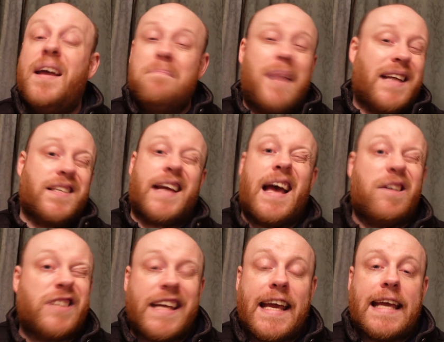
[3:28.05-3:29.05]
Makes
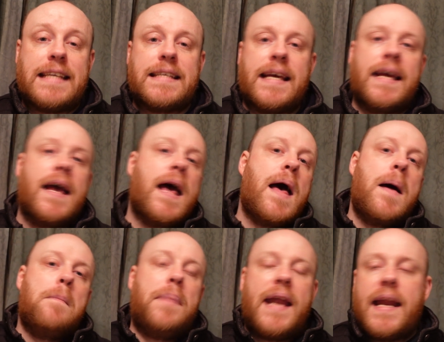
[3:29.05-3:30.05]
accounting easy.
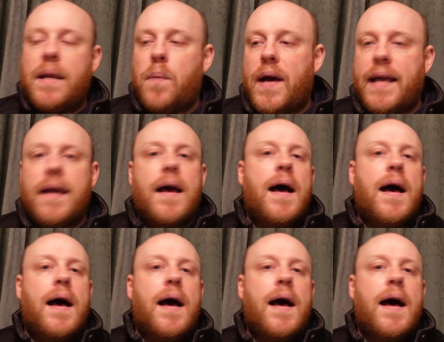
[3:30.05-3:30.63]
But anyway,